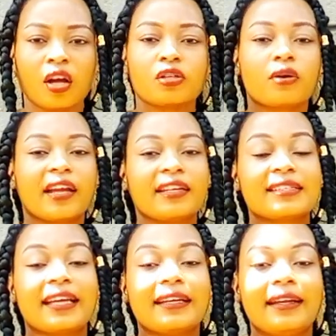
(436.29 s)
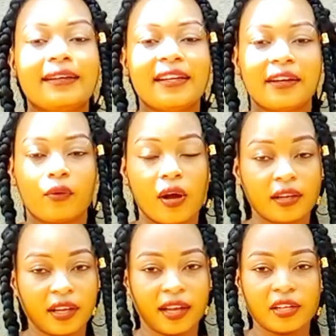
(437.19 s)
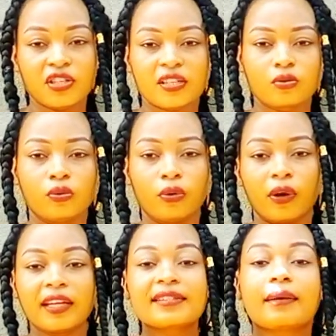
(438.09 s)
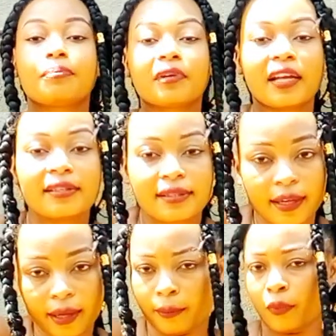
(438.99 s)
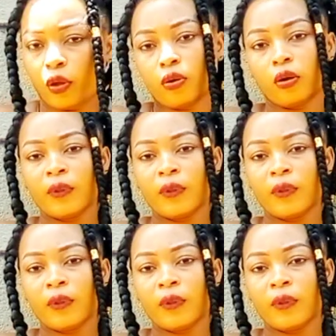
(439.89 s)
So I decided niende kwake, I just go and surprise him, you know.